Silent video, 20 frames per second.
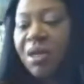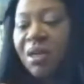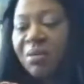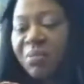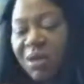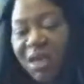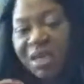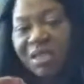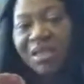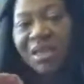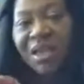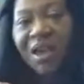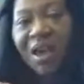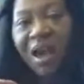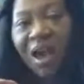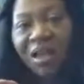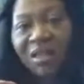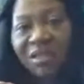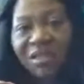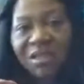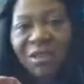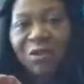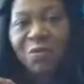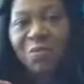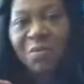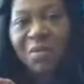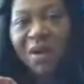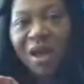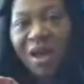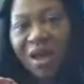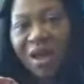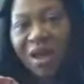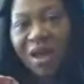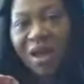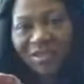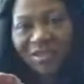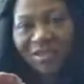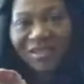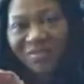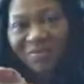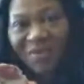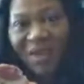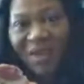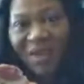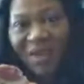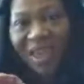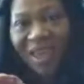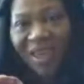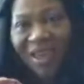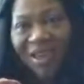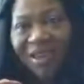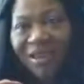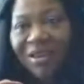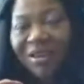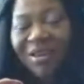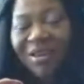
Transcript: because it costs too much to make.